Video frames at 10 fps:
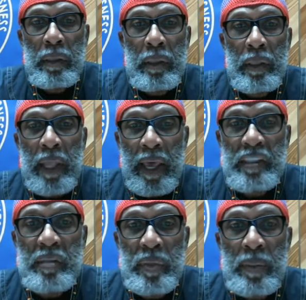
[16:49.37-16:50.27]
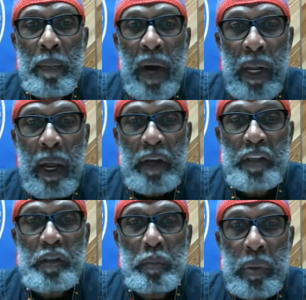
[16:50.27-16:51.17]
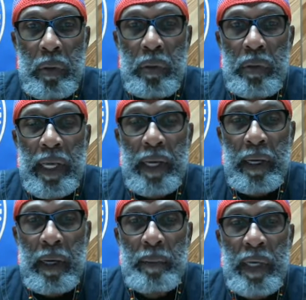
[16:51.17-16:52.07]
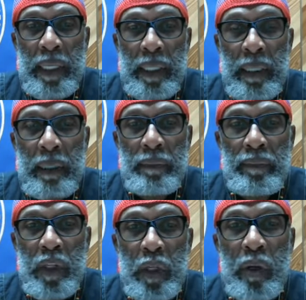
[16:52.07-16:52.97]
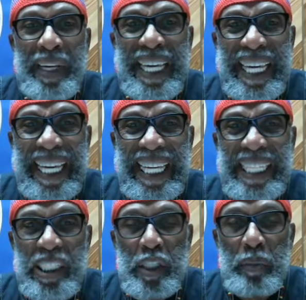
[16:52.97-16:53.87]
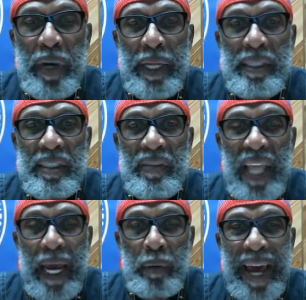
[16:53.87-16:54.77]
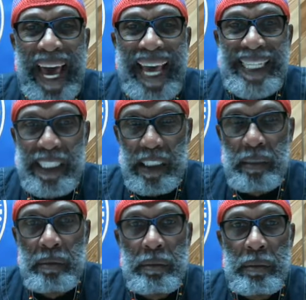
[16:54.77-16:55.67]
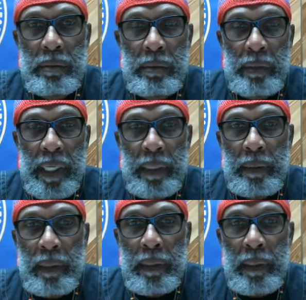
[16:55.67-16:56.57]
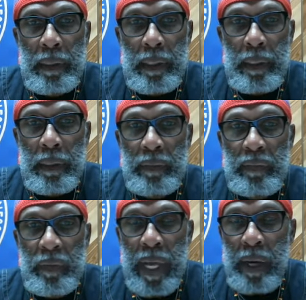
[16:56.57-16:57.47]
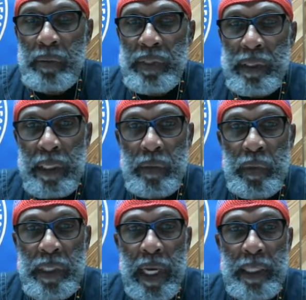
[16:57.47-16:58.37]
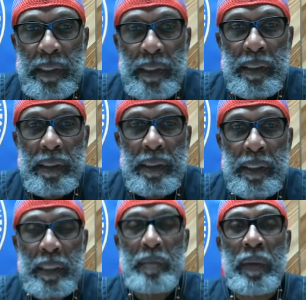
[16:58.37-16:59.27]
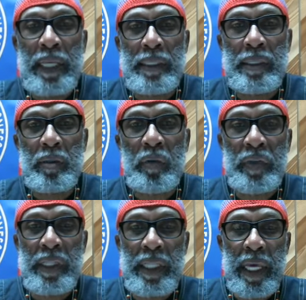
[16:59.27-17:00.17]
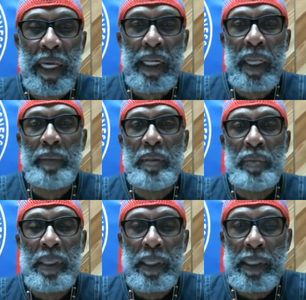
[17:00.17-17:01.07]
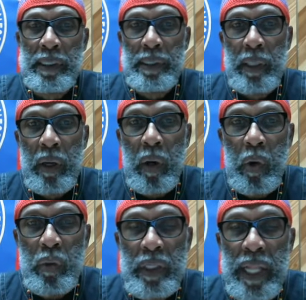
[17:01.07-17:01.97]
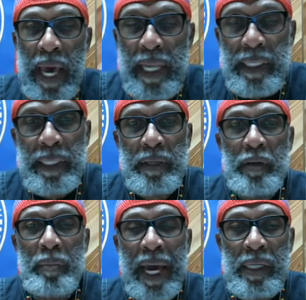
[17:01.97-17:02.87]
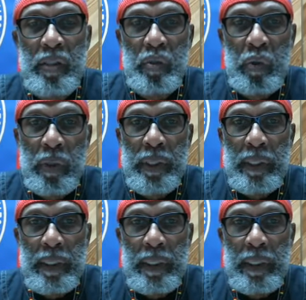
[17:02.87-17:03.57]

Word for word: It has to be monarchies, plural, that come and get, you know, kings to the brightness of thy rising, right? And from how we see us when Yah judges the Edomites that's over in the land claiming to be us, holding the height of the hill by the sword.